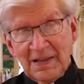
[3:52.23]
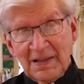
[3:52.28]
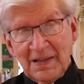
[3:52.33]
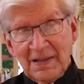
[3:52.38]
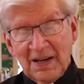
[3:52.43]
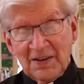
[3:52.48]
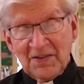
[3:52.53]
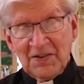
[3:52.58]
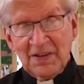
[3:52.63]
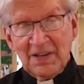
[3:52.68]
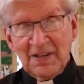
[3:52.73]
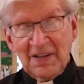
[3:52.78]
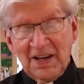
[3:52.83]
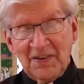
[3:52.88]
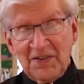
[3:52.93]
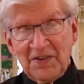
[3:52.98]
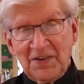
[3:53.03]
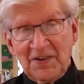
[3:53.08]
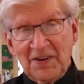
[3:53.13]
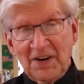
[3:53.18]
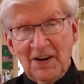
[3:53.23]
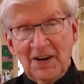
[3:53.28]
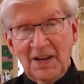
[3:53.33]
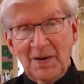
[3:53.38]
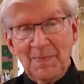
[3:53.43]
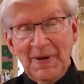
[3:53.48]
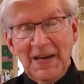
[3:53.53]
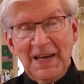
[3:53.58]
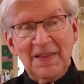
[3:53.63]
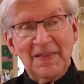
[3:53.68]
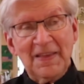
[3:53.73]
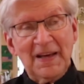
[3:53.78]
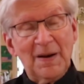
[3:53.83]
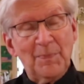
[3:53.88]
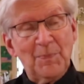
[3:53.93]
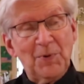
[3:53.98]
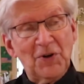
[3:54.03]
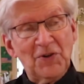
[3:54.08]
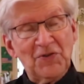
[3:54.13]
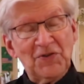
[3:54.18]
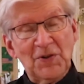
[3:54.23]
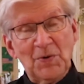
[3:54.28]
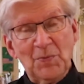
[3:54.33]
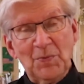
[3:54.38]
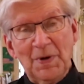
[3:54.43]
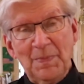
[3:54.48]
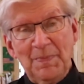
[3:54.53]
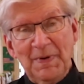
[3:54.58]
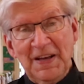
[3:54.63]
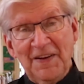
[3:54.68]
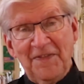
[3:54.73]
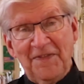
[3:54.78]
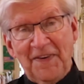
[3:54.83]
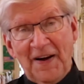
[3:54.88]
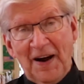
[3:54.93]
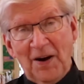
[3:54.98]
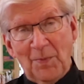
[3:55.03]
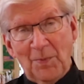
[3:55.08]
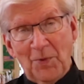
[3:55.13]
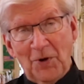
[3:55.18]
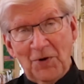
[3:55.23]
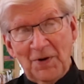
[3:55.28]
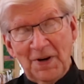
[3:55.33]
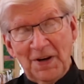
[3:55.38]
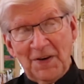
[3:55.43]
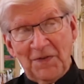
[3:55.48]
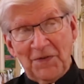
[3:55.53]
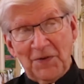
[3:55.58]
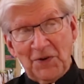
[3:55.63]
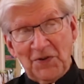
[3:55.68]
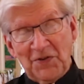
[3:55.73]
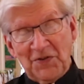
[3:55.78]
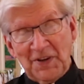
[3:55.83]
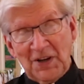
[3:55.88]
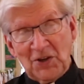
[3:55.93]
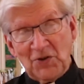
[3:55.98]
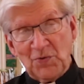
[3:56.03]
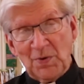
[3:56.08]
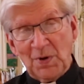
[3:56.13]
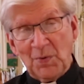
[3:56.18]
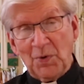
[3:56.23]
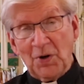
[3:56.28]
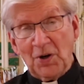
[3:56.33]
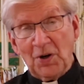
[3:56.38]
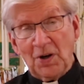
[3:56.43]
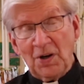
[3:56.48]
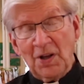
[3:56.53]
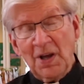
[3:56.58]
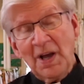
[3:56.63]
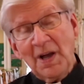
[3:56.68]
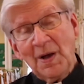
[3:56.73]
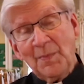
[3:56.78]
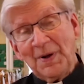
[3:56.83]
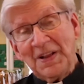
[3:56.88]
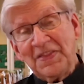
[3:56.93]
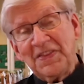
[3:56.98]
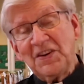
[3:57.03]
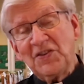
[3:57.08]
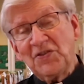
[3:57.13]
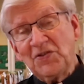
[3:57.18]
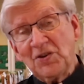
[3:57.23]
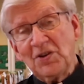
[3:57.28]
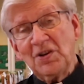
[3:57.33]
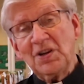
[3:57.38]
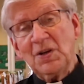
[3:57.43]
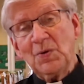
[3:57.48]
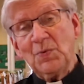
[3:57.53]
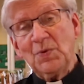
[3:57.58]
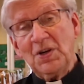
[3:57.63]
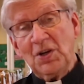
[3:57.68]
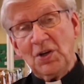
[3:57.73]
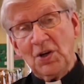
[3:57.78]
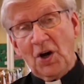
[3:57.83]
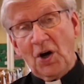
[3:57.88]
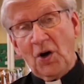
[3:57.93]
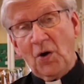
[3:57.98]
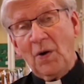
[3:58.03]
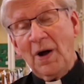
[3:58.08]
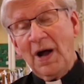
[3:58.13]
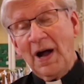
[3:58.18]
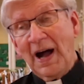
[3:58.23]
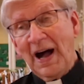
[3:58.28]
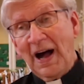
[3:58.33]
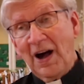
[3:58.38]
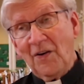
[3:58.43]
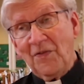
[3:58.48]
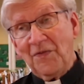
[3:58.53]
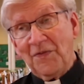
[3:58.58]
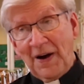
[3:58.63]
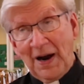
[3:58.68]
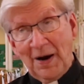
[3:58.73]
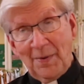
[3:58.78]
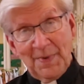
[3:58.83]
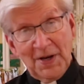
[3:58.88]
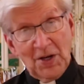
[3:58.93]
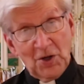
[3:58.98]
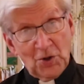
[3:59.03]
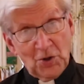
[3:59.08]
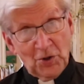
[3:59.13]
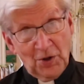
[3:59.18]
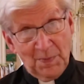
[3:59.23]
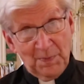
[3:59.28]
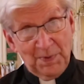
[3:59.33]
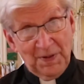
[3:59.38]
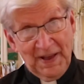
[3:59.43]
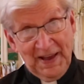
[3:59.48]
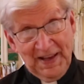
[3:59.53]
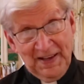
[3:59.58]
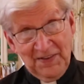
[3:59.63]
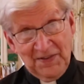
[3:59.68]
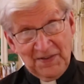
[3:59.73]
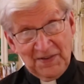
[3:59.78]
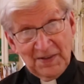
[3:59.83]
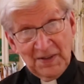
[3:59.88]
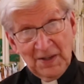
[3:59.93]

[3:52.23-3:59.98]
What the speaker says: Doesn't necessarily mean that a person would be a farmer in the first century world, but they certainly would know how farming took place,